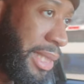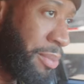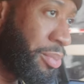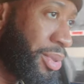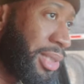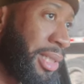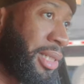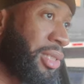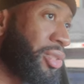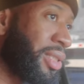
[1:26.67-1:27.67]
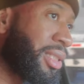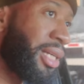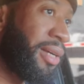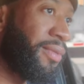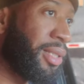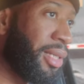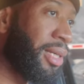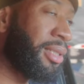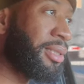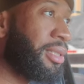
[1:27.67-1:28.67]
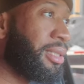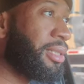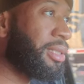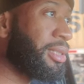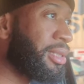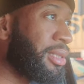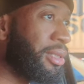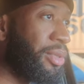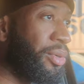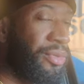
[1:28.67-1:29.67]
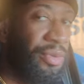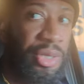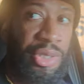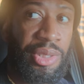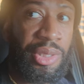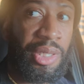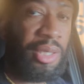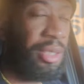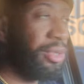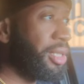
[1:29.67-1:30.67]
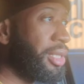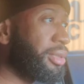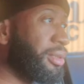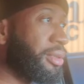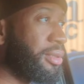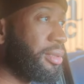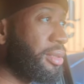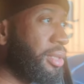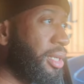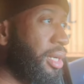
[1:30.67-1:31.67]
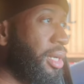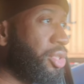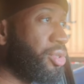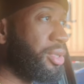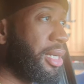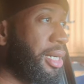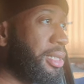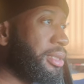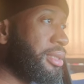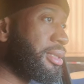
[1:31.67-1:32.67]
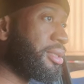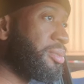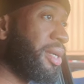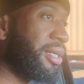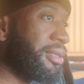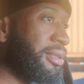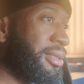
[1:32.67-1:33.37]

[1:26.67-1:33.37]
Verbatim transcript: ten percent interest every year. So the first year you get one hundred dollars, you make